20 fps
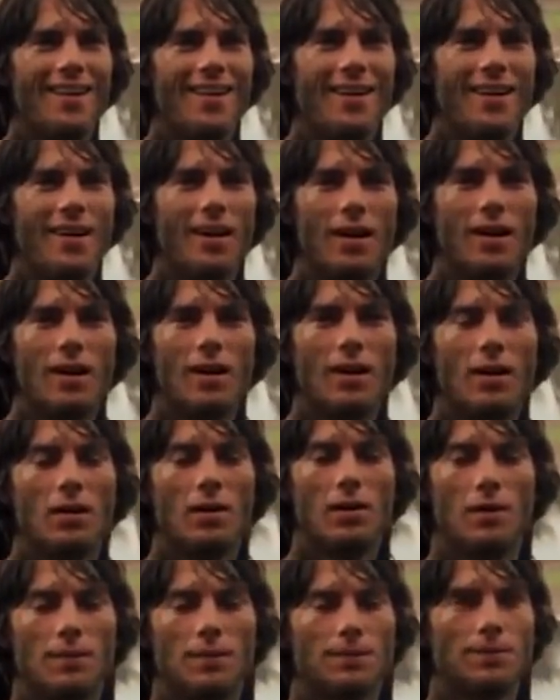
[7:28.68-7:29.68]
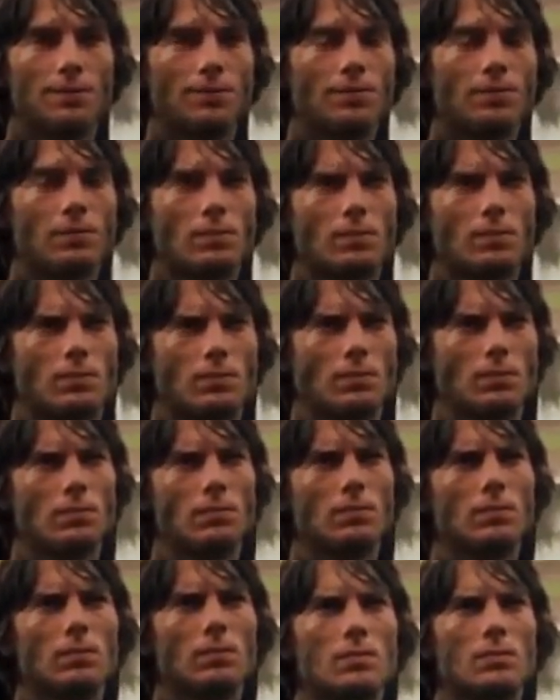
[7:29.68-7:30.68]

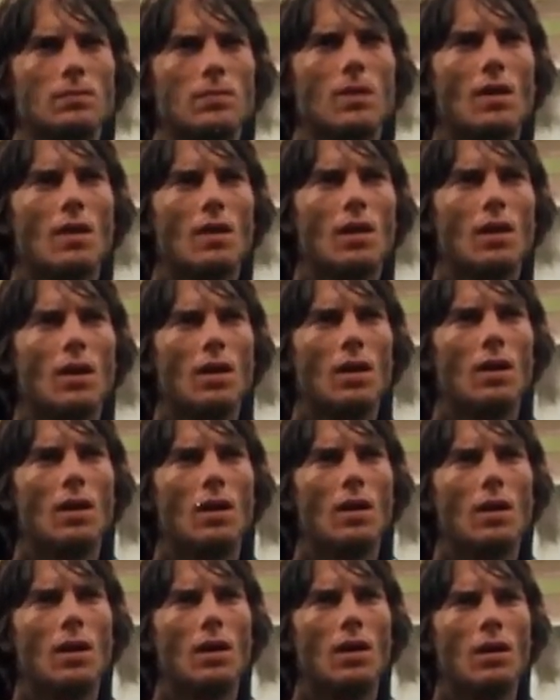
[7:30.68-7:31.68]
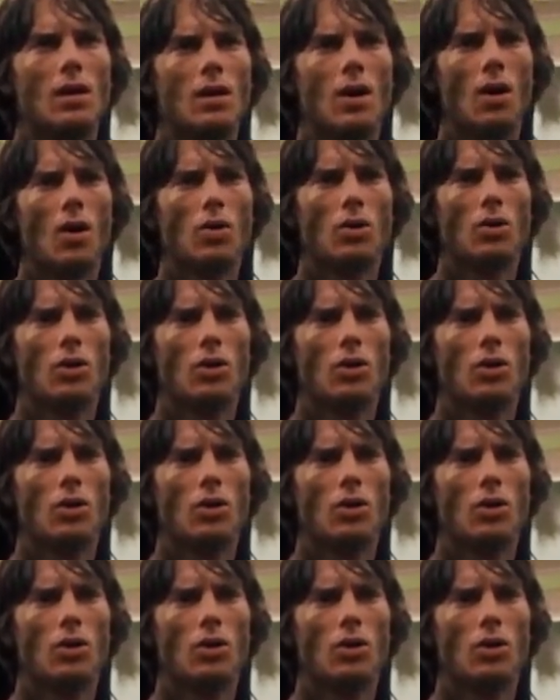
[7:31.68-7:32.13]
No words are spoken by the person on screen.